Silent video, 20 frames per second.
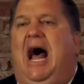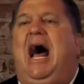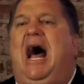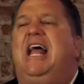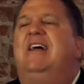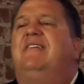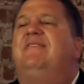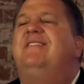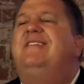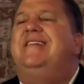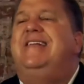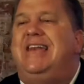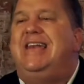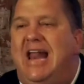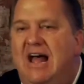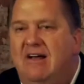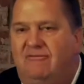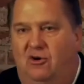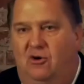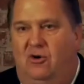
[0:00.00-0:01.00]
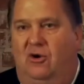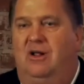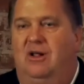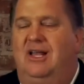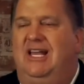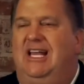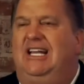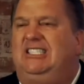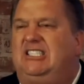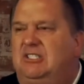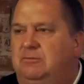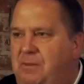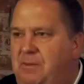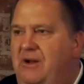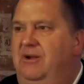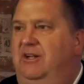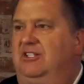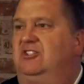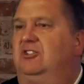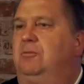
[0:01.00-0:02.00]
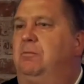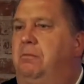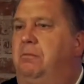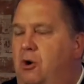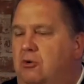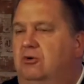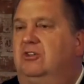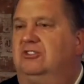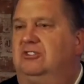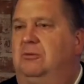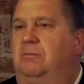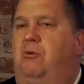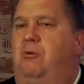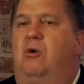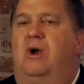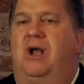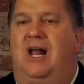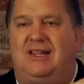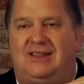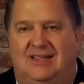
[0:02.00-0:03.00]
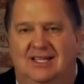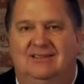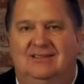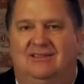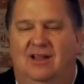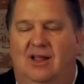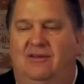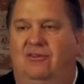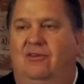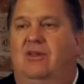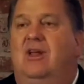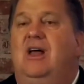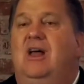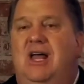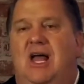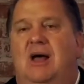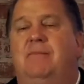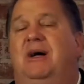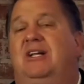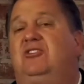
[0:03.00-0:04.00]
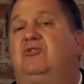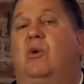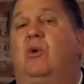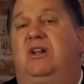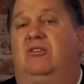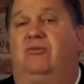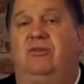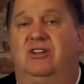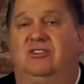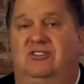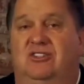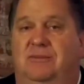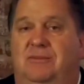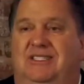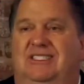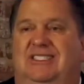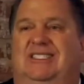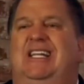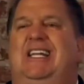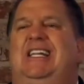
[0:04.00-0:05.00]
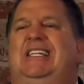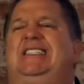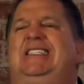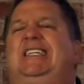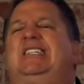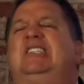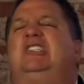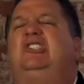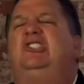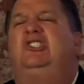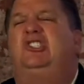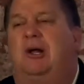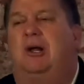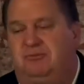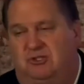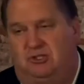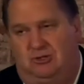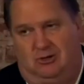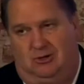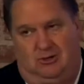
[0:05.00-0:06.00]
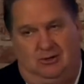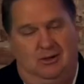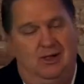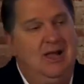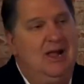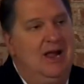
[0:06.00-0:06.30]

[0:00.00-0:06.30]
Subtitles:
I have never experienced broker support at this level in my 23 years in the business. It is exceptional.